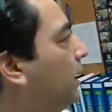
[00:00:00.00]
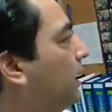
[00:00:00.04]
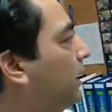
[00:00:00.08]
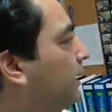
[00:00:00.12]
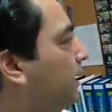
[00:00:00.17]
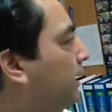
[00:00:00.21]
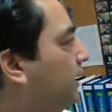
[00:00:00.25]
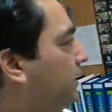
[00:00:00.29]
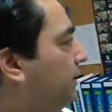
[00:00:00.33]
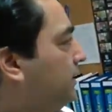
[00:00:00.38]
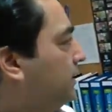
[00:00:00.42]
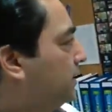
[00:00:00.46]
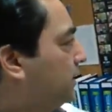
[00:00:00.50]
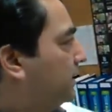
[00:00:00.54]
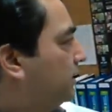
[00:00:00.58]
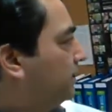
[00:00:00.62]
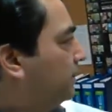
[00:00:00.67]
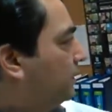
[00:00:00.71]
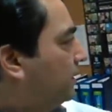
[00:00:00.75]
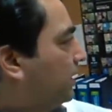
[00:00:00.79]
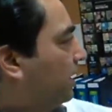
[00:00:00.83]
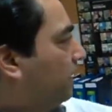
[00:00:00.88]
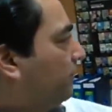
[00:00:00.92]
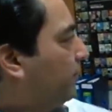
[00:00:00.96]
Again, these are
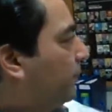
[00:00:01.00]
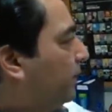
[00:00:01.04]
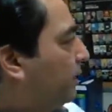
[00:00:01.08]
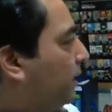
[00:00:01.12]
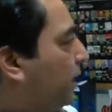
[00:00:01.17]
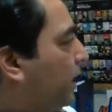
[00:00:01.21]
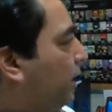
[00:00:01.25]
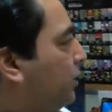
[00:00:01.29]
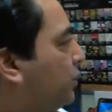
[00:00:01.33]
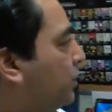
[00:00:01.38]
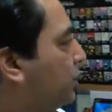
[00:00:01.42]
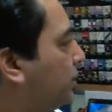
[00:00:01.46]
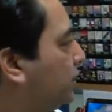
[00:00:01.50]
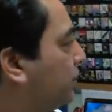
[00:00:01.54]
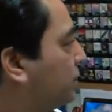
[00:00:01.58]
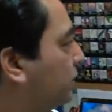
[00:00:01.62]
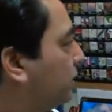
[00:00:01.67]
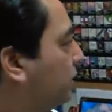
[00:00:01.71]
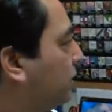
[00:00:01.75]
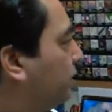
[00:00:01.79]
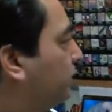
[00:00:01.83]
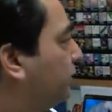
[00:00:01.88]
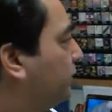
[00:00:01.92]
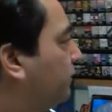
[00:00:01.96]
the
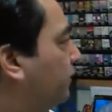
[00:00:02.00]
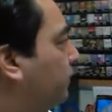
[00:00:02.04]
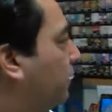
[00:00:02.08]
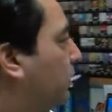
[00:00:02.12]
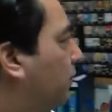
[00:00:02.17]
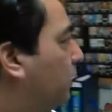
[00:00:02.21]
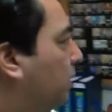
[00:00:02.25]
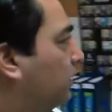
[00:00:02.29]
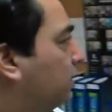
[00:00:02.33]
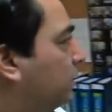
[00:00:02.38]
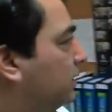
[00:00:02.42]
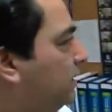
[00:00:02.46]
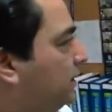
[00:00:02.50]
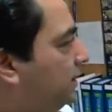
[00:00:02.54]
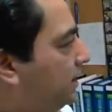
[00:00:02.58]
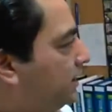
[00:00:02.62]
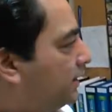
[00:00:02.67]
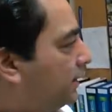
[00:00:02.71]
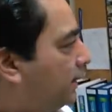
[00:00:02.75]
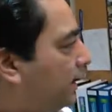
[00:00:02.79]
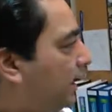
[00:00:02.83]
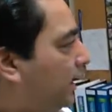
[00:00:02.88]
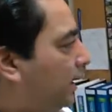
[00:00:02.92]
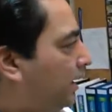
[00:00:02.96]
applications of all
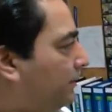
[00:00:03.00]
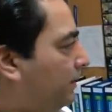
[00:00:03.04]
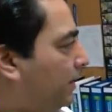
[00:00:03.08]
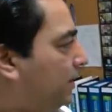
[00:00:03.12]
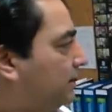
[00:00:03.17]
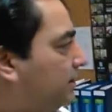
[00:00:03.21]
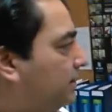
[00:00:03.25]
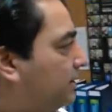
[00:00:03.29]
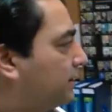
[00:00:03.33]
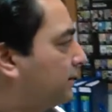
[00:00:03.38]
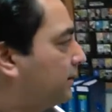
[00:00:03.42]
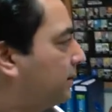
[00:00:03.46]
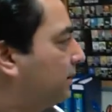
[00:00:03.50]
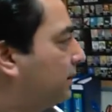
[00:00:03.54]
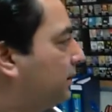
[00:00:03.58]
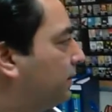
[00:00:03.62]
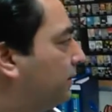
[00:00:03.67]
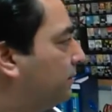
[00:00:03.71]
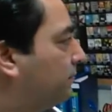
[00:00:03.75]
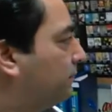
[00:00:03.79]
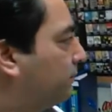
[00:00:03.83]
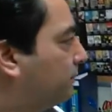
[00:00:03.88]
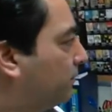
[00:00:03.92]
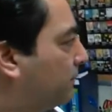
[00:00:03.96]
these elements
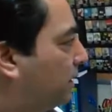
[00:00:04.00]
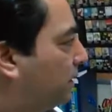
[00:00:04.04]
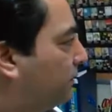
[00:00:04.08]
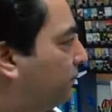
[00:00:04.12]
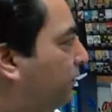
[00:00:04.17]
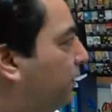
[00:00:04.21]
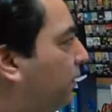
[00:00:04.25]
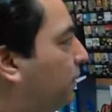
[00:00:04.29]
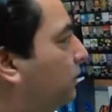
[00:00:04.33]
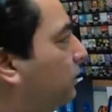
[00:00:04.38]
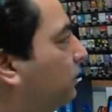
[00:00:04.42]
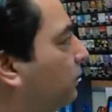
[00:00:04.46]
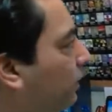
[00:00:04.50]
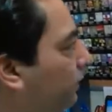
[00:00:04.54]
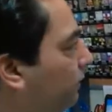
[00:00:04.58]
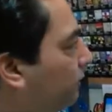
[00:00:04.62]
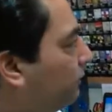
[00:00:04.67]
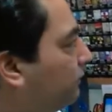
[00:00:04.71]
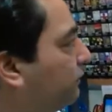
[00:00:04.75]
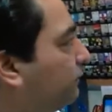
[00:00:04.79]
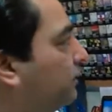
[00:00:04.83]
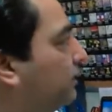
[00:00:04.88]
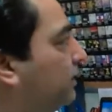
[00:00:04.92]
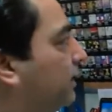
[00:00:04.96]
that we know
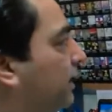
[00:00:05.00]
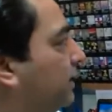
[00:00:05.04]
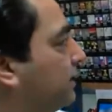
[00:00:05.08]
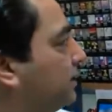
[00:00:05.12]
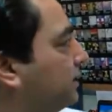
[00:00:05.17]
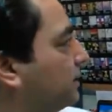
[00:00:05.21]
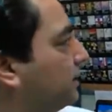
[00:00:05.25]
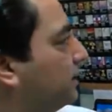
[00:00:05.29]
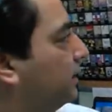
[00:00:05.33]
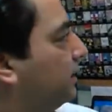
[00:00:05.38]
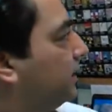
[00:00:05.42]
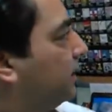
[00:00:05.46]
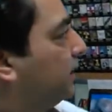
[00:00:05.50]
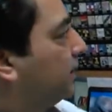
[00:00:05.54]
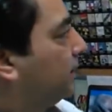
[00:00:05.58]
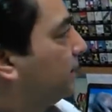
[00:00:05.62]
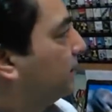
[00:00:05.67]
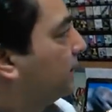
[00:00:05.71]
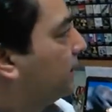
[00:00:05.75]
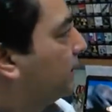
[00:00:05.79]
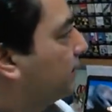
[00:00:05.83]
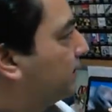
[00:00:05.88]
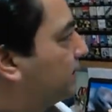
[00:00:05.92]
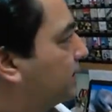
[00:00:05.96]
of.
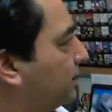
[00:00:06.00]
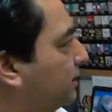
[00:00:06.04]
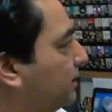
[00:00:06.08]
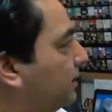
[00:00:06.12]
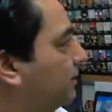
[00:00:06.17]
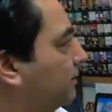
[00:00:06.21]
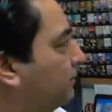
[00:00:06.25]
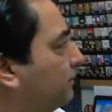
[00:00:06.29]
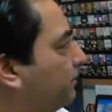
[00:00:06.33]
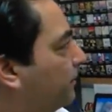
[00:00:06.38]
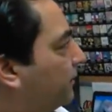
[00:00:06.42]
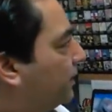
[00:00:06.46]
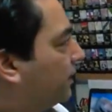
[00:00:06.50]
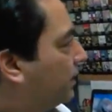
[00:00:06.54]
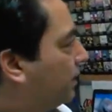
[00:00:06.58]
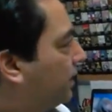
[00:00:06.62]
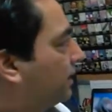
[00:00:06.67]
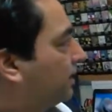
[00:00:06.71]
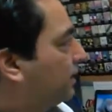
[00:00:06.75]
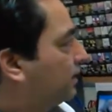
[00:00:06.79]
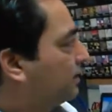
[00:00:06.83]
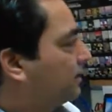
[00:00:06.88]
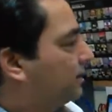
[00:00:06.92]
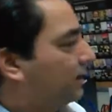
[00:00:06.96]
That's an
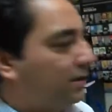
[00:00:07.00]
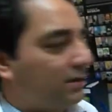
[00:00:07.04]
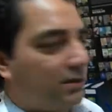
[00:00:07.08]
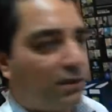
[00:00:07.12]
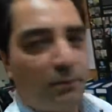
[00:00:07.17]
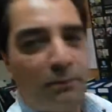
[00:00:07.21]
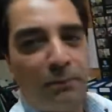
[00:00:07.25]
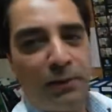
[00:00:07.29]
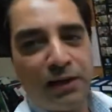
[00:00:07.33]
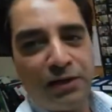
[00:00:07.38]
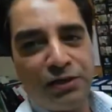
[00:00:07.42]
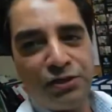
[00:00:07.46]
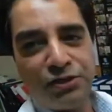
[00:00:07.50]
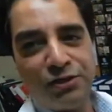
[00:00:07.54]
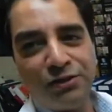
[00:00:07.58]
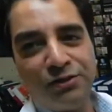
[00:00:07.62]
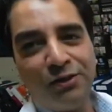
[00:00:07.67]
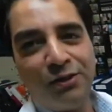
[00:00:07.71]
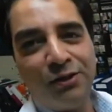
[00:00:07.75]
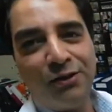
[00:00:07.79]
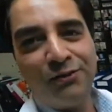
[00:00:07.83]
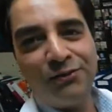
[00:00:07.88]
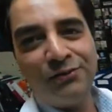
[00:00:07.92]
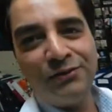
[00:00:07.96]
artistic
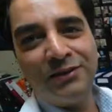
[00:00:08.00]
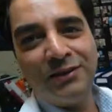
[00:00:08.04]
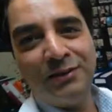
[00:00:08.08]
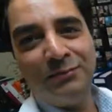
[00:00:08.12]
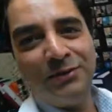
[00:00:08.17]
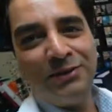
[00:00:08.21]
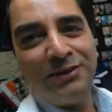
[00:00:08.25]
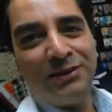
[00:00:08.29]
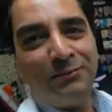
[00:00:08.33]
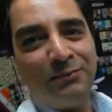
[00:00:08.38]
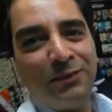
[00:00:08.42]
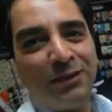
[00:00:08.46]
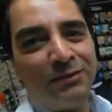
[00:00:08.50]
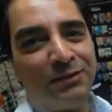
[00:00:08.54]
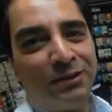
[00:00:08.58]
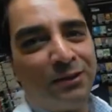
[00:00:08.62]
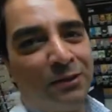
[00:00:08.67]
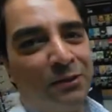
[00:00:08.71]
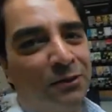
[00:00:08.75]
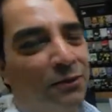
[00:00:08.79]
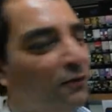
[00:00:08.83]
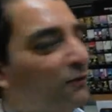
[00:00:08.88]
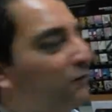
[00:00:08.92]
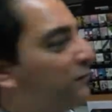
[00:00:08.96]
depiction of Dmitry
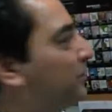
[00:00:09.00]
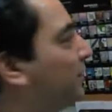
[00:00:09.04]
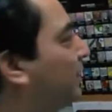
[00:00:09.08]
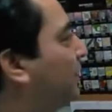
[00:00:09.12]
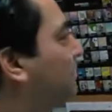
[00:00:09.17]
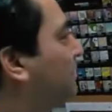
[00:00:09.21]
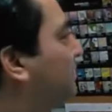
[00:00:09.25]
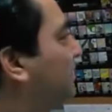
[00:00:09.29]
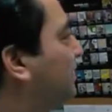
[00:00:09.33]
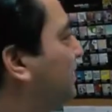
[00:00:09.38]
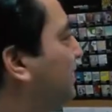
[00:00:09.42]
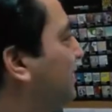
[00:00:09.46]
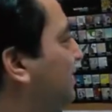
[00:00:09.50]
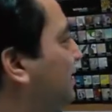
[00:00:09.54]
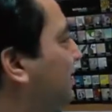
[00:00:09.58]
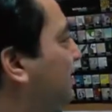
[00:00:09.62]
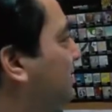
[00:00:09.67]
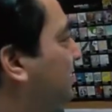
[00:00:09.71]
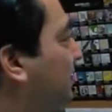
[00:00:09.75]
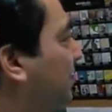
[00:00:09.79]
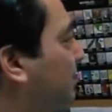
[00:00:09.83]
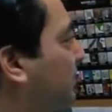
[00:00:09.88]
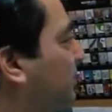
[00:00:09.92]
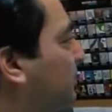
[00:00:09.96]
Mendeleev, right, sitting in
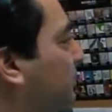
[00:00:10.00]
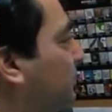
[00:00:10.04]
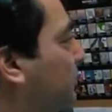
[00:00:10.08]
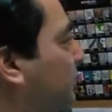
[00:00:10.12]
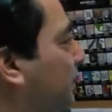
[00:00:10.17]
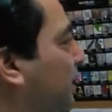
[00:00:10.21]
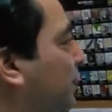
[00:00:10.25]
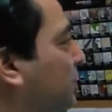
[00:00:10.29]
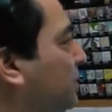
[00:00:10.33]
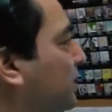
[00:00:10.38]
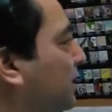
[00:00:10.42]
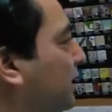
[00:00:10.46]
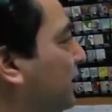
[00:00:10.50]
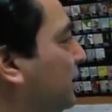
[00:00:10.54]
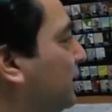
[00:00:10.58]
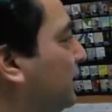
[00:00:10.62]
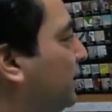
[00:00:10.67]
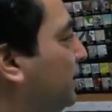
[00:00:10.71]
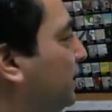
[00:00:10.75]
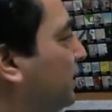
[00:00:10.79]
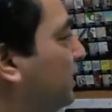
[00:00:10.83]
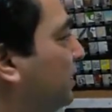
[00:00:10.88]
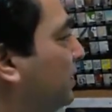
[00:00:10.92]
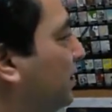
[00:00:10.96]
the center, who actually
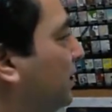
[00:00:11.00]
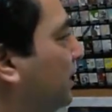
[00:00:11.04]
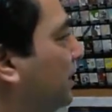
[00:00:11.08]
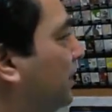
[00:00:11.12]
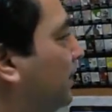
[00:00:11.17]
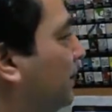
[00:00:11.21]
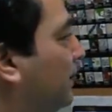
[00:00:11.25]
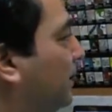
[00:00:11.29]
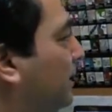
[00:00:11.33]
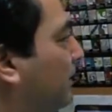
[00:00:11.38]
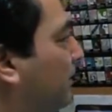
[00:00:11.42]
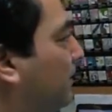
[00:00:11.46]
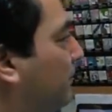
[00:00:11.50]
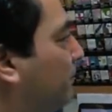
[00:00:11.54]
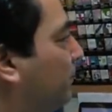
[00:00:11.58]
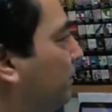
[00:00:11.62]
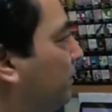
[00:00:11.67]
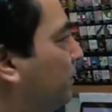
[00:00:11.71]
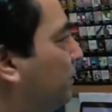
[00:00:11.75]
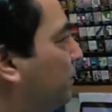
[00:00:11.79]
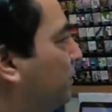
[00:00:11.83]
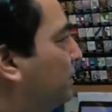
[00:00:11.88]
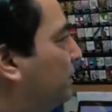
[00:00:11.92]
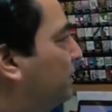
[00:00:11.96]

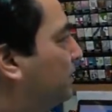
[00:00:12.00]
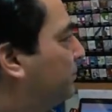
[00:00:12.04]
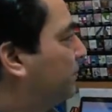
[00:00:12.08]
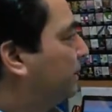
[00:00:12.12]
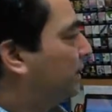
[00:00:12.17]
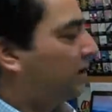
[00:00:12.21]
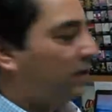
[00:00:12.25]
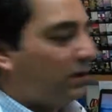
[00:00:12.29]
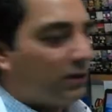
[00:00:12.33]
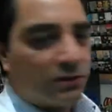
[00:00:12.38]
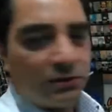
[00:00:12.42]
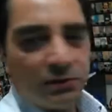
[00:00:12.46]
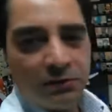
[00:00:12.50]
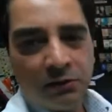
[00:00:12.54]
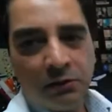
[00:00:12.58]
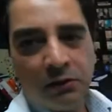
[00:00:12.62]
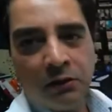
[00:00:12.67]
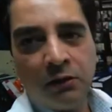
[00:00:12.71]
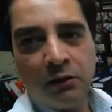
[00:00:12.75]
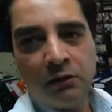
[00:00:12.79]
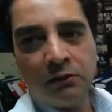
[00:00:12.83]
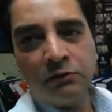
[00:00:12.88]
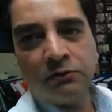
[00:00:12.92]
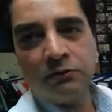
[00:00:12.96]
put this period
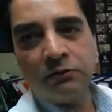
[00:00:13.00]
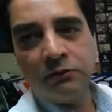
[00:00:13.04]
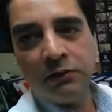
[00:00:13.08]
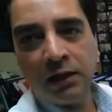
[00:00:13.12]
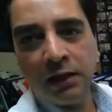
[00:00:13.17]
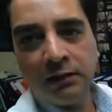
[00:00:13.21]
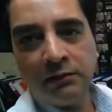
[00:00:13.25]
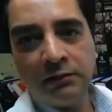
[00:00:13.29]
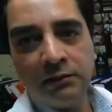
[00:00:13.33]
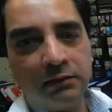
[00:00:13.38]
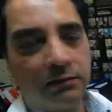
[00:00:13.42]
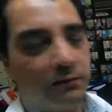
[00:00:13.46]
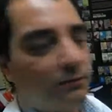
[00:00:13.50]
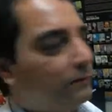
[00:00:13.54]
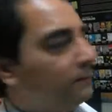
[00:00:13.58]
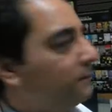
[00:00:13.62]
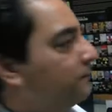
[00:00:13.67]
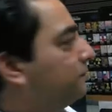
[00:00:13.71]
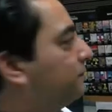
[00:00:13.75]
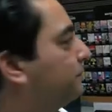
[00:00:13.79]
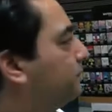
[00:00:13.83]
all together.